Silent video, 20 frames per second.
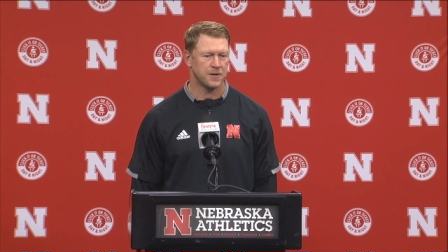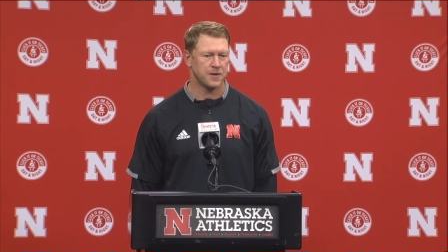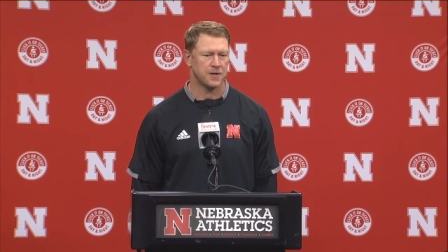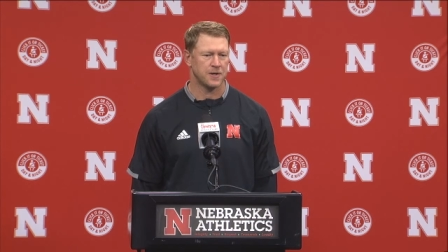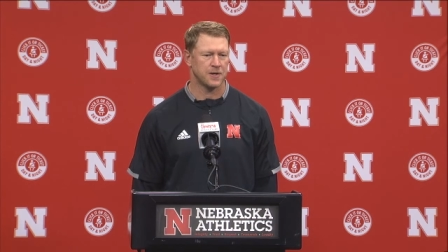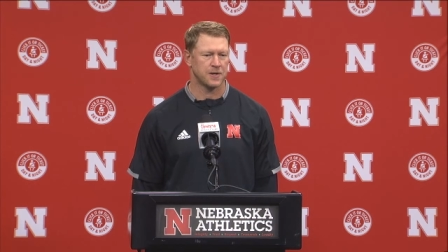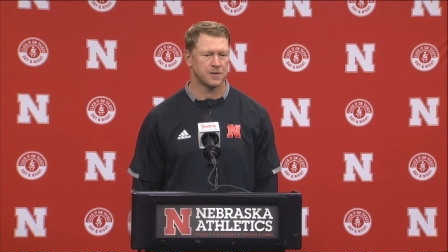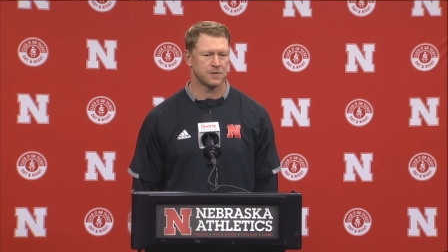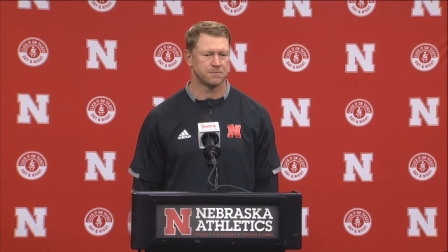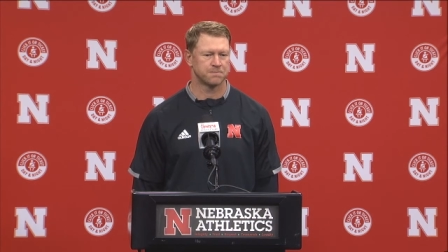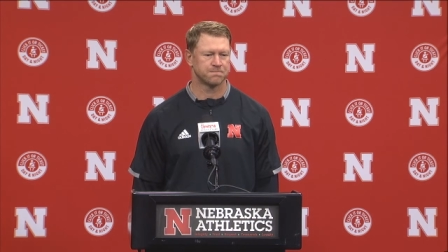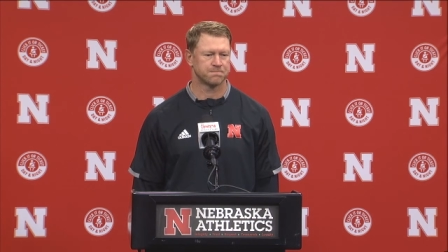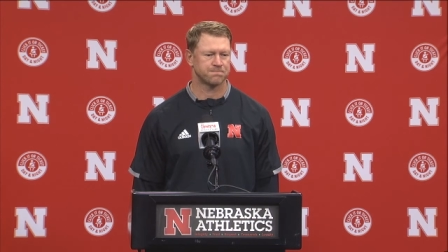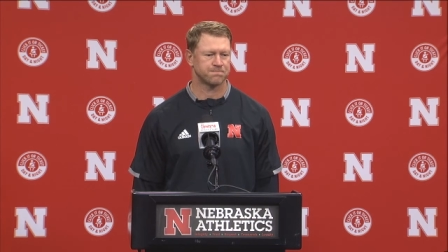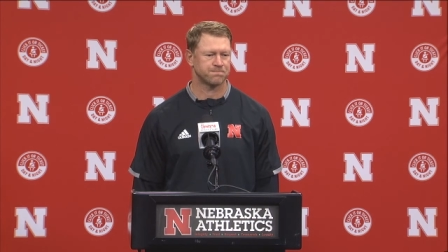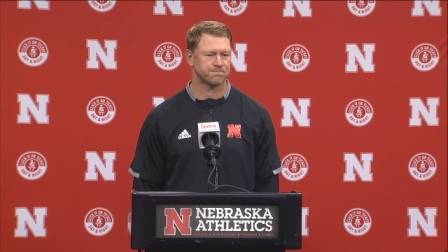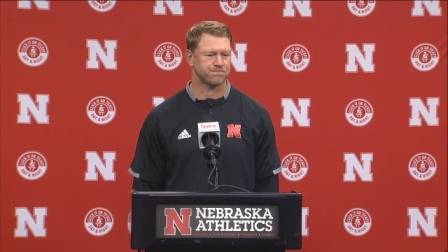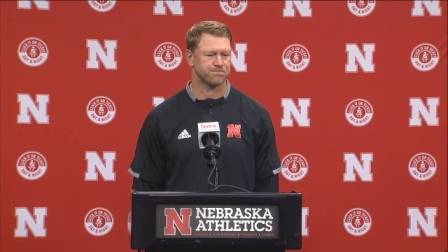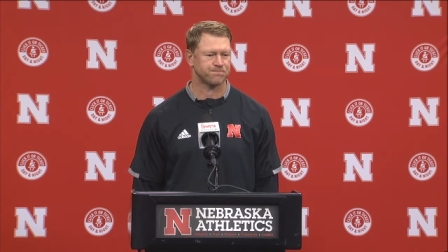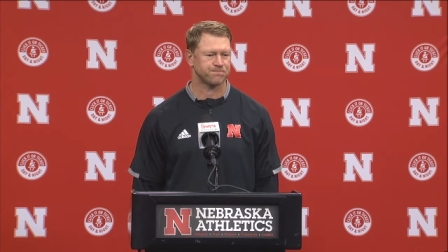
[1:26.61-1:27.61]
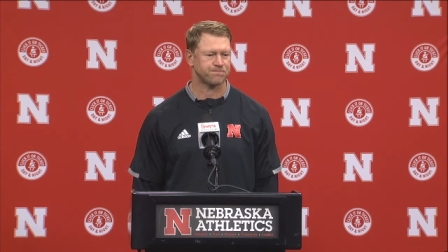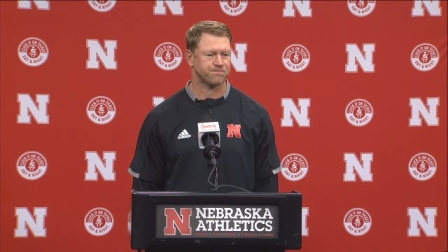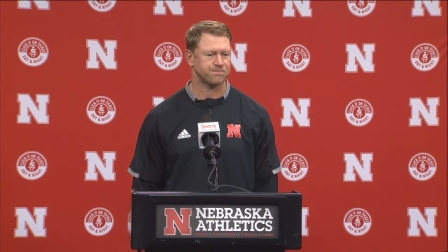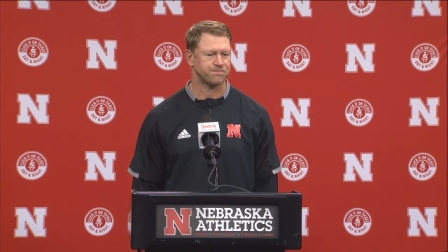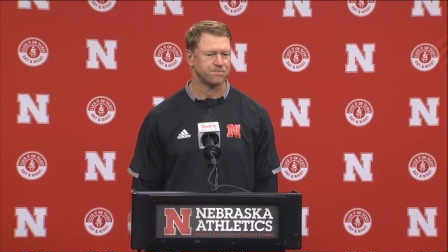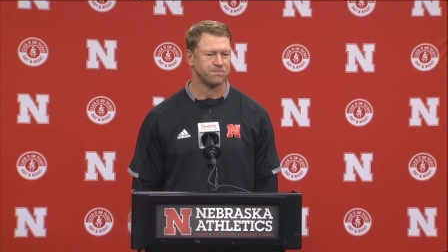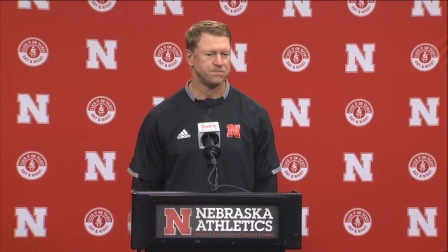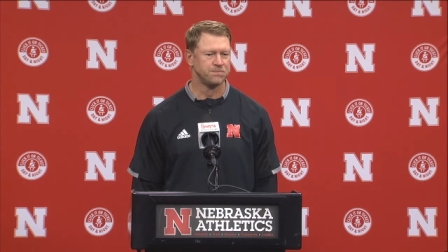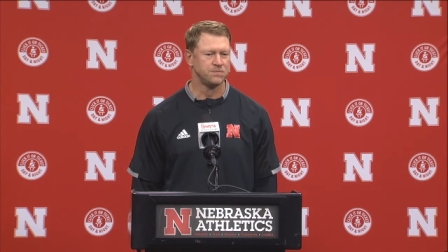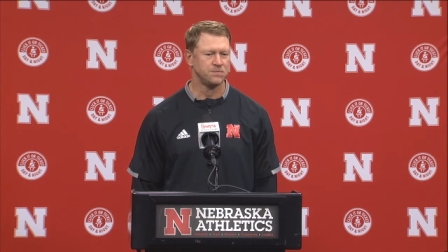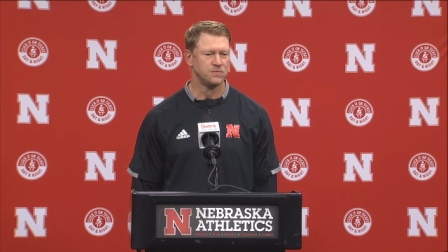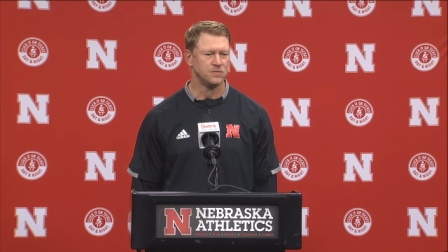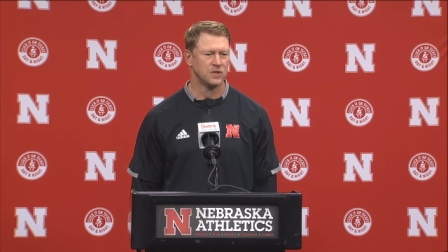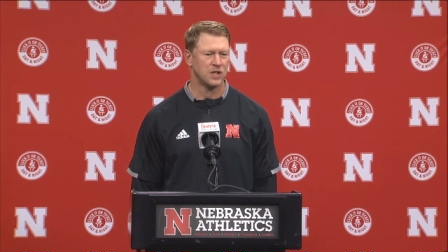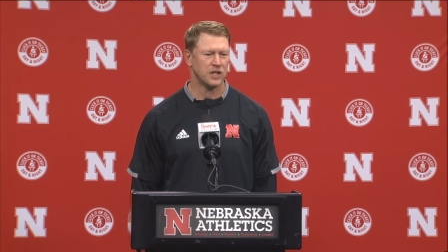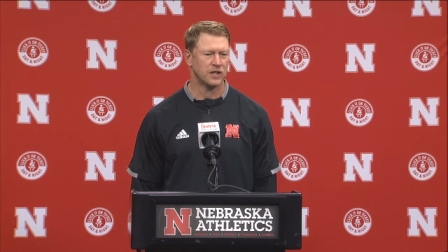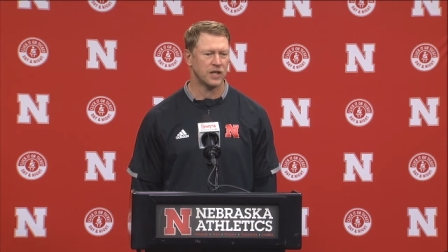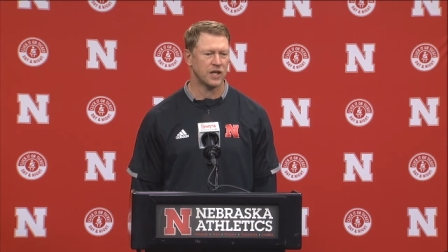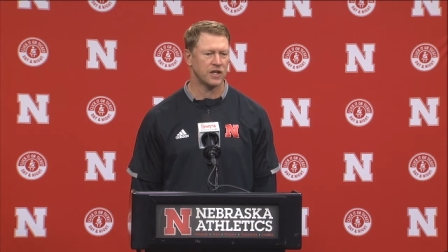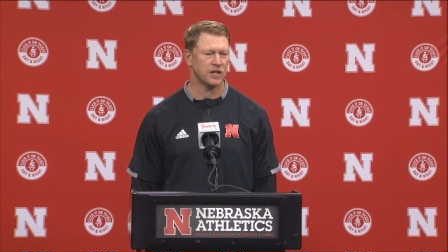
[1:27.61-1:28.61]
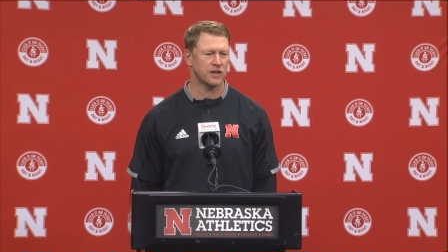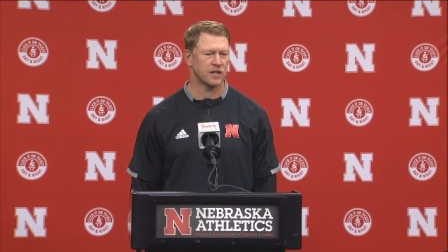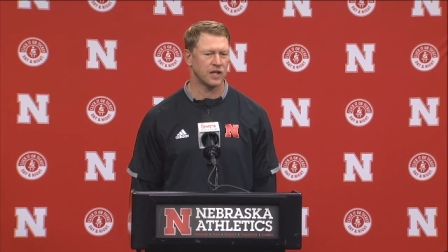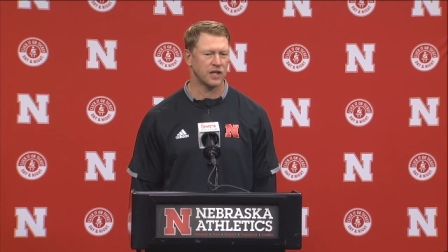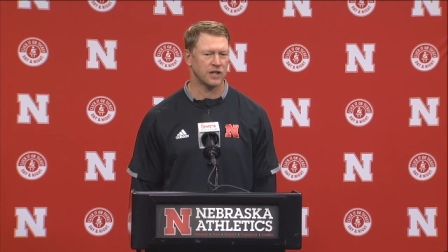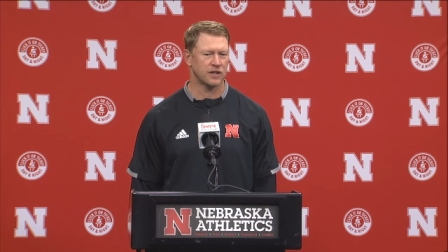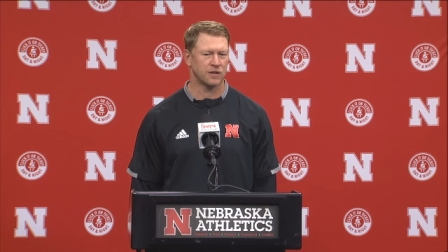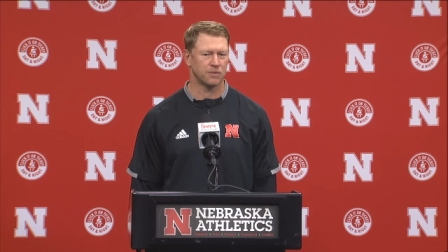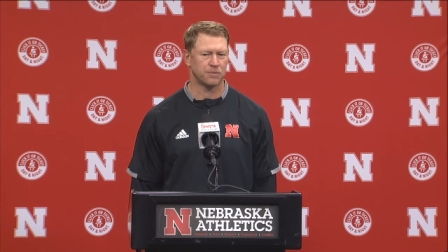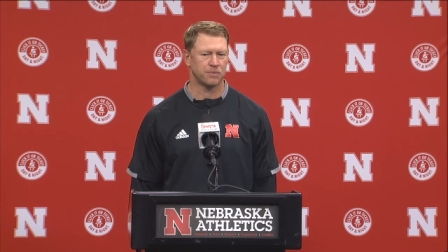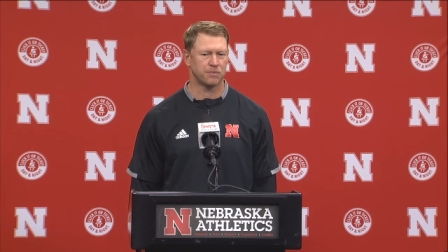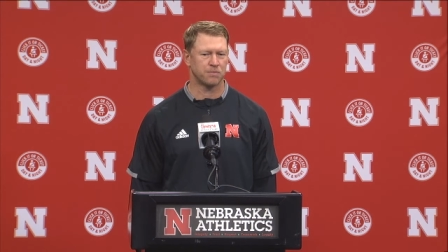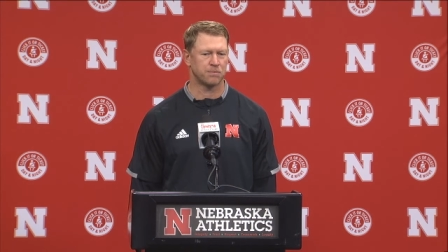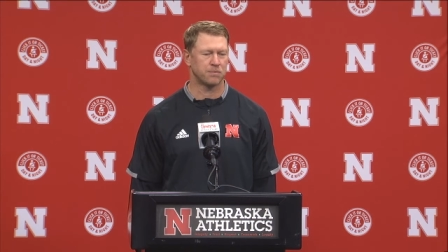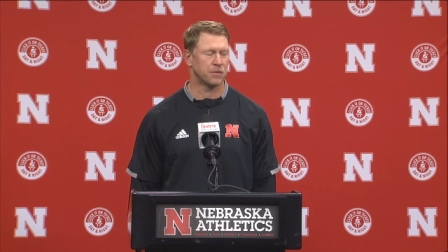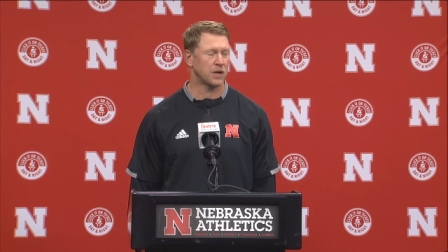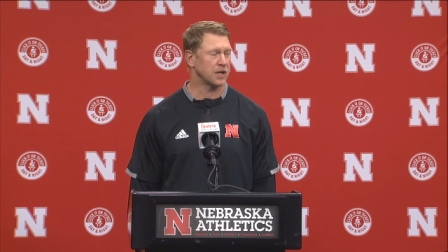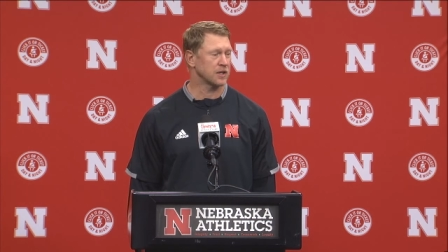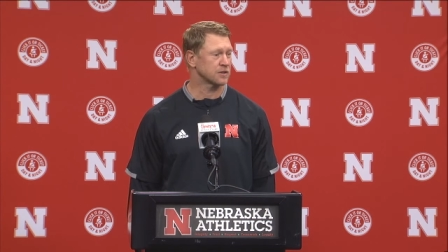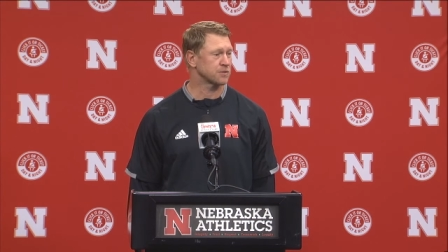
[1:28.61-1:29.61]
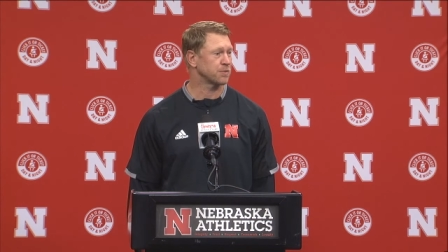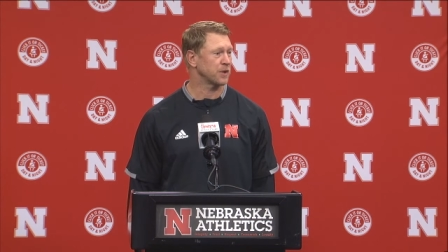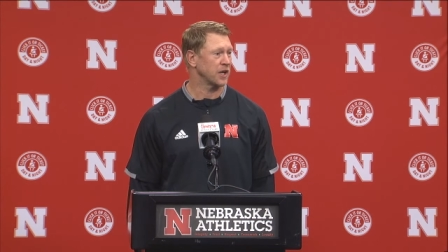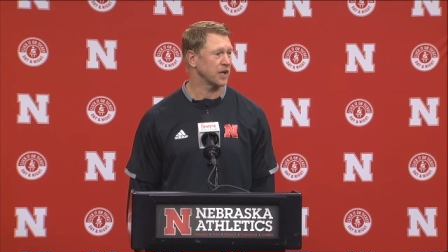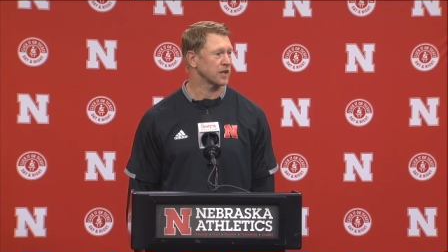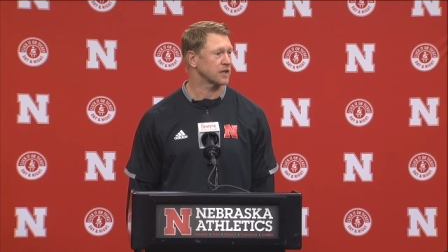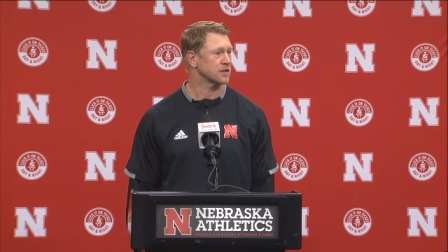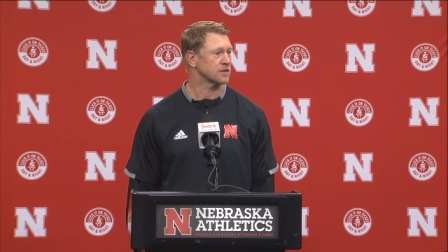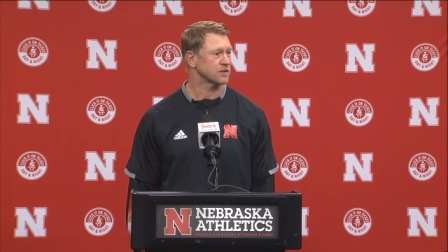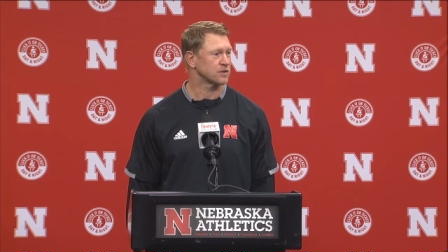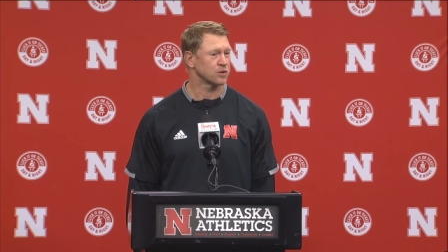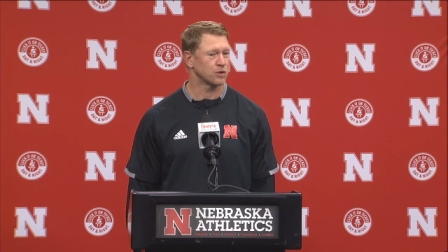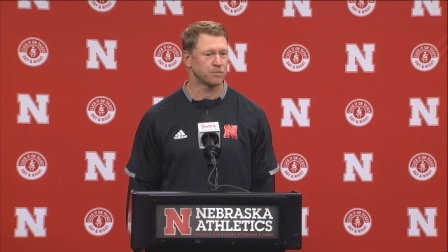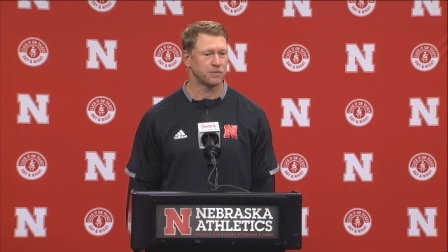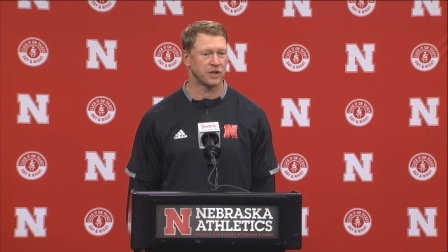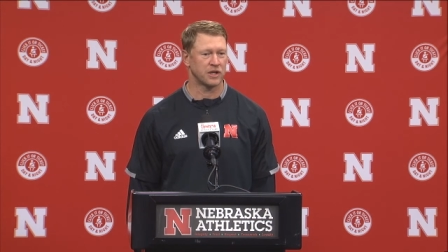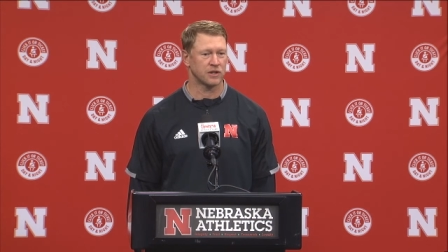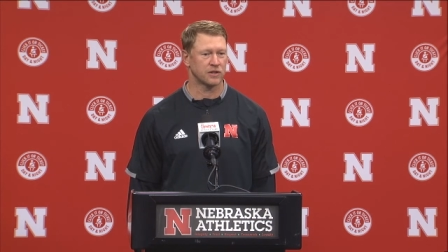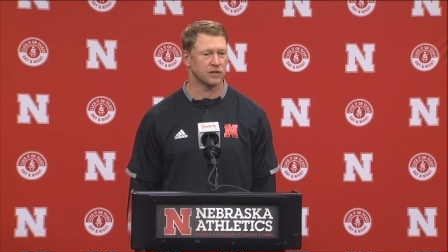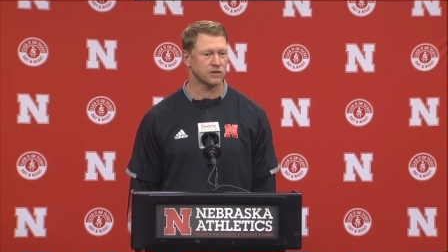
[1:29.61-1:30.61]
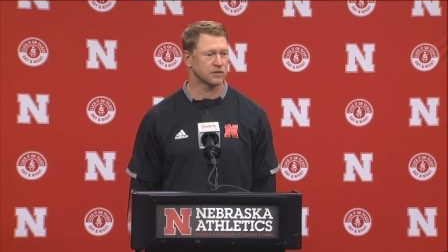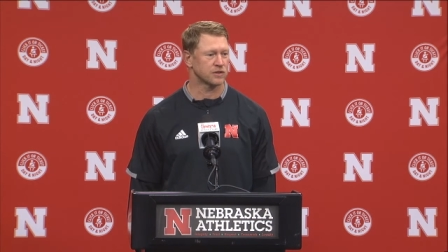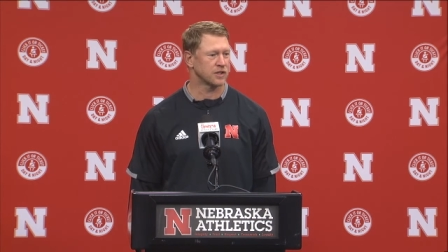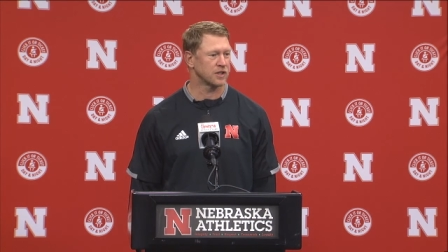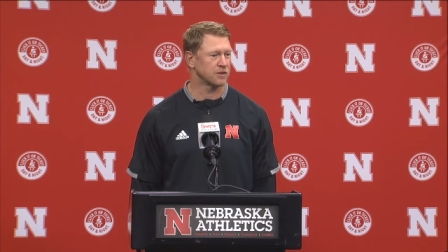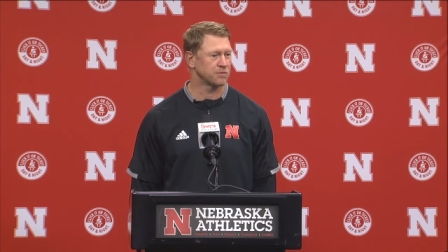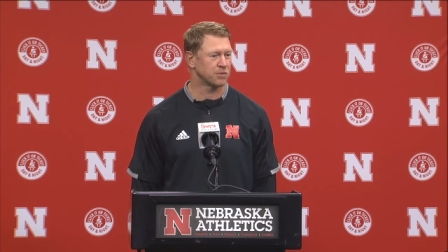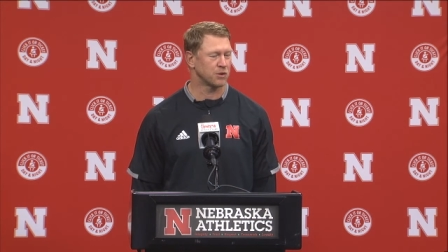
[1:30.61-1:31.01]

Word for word: Um, and they and they had the box packed, so it made it a little tough.